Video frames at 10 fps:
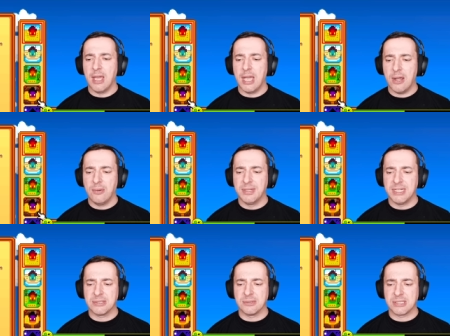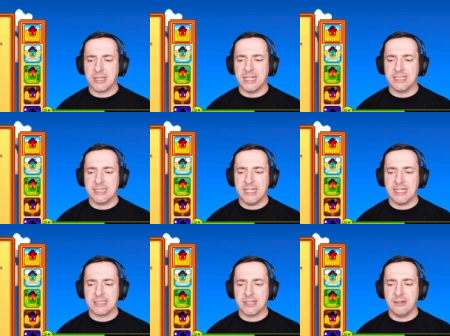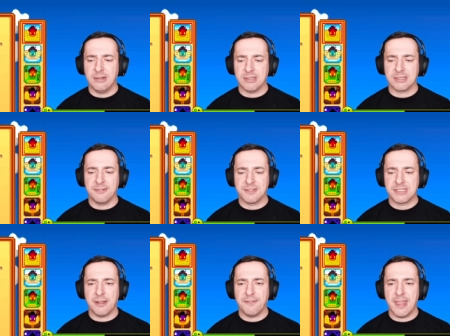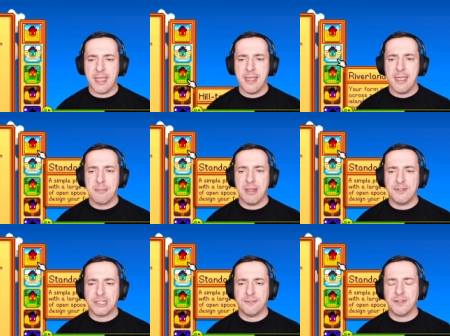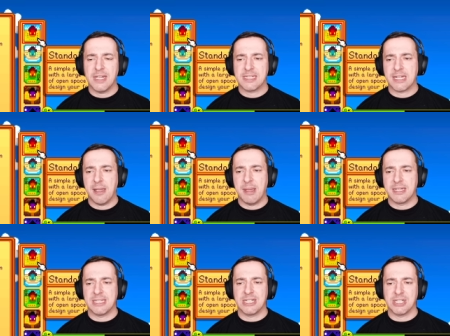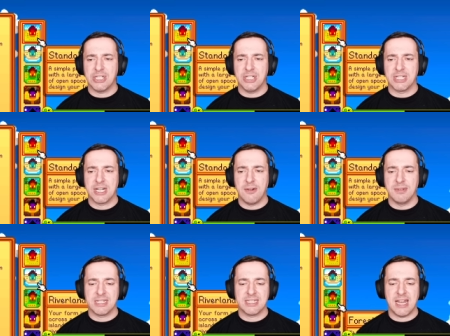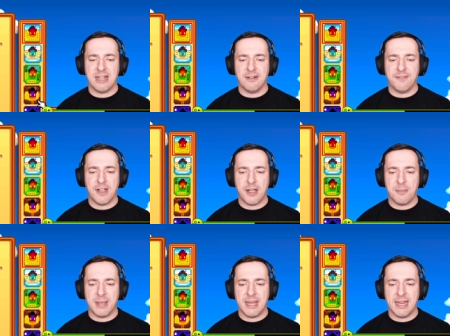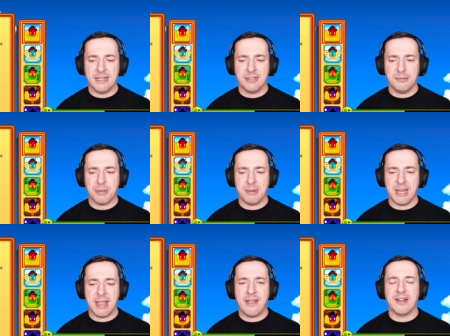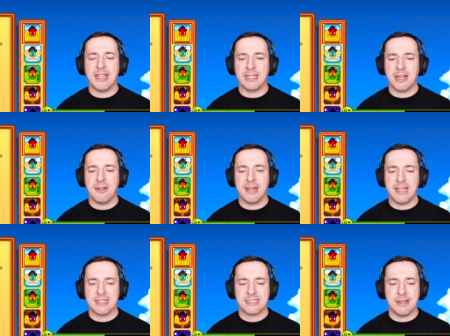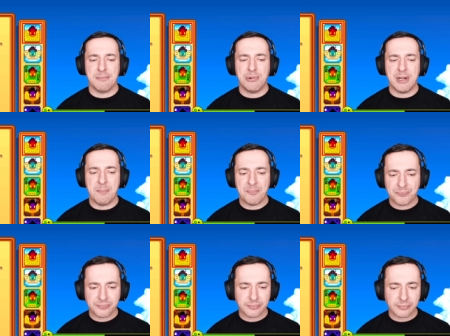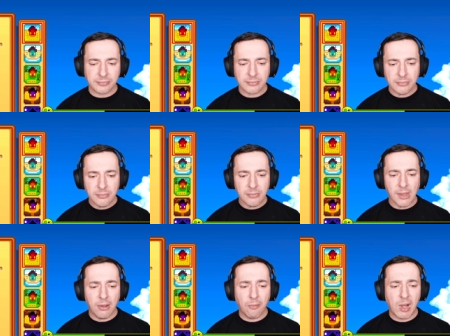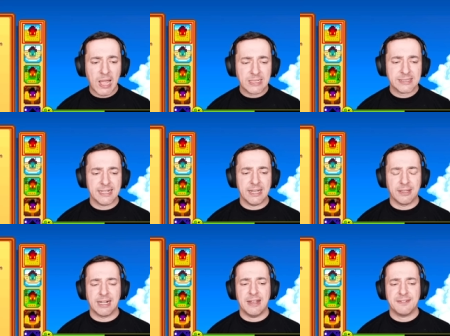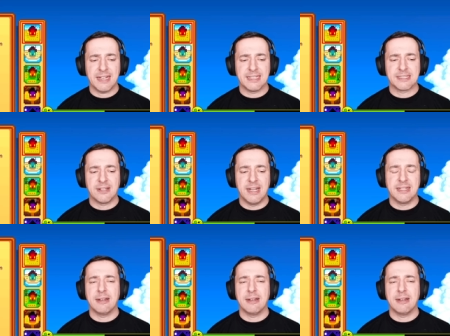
uh, all these sorts of things here, so lots of stuff here. But if it's your first time, I suggest you just go with a standard farm and you'll probably have another go at it at some point. Lastly, on the left-hand side,